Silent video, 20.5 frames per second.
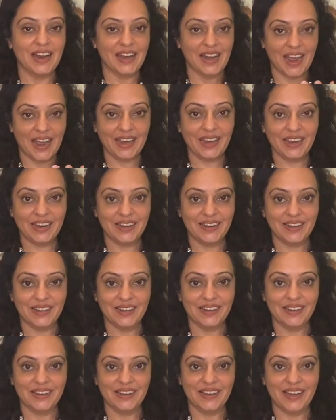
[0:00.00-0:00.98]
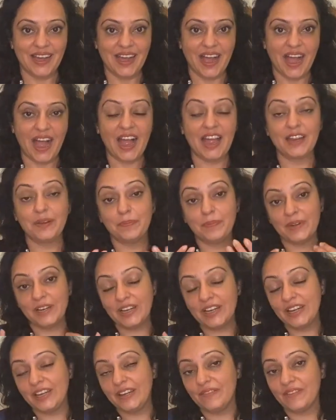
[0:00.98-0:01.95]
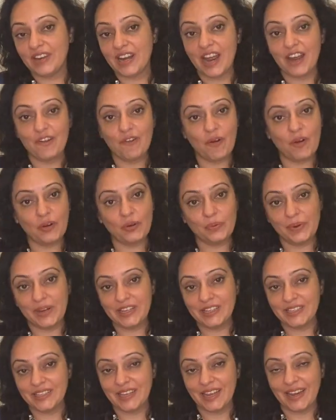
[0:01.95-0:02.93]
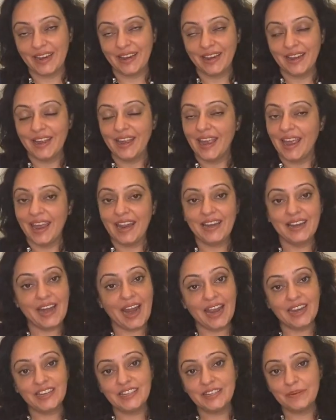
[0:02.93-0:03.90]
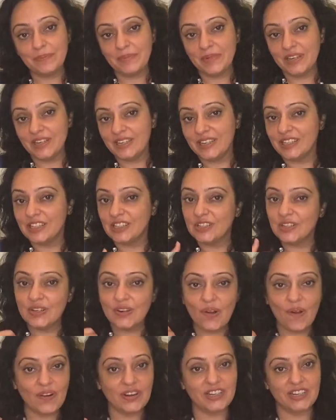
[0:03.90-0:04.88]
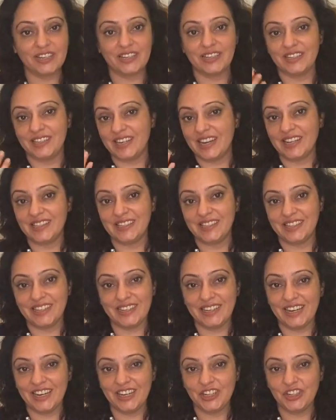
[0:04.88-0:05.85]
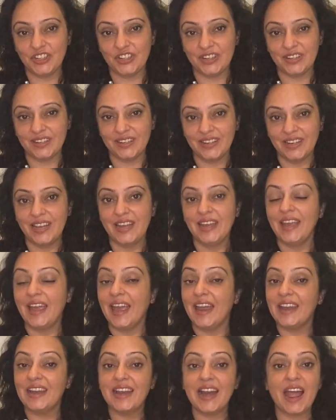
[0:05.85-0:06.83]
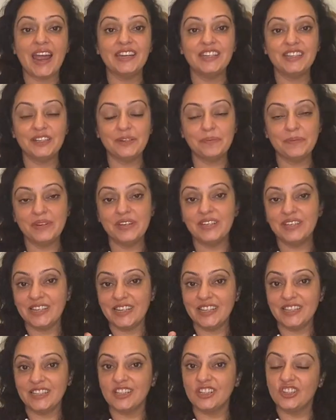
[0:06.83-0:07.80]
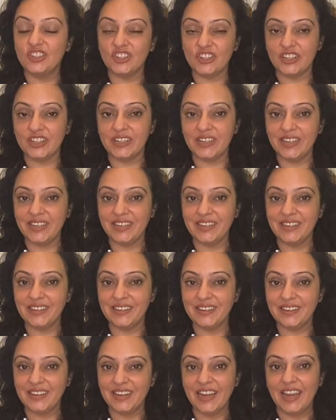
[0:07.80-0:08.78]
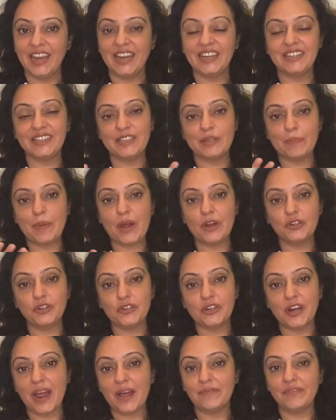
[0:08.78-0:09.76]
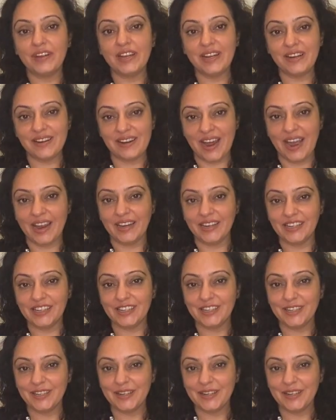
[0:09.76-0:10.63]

Like I believe and I always say, enlightenment is not a destination. Enlightenment is a journey. It is about traveling light.